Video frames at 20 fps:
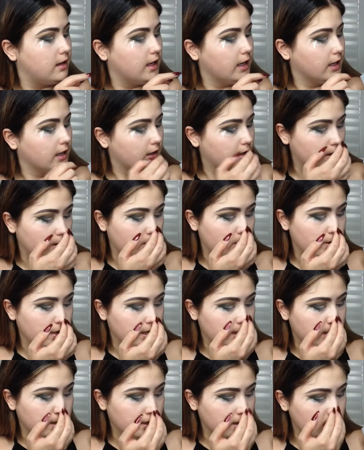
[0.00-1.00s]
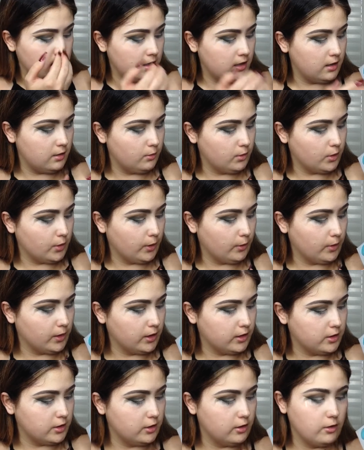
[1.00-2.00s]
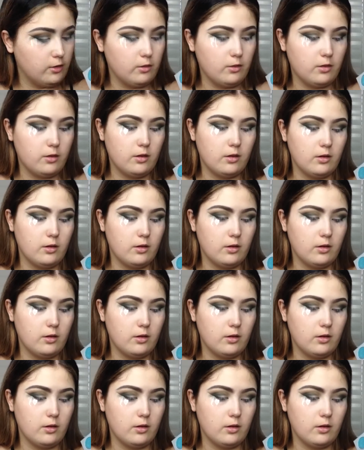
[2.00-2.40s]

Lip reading: and go in, what do I want to do?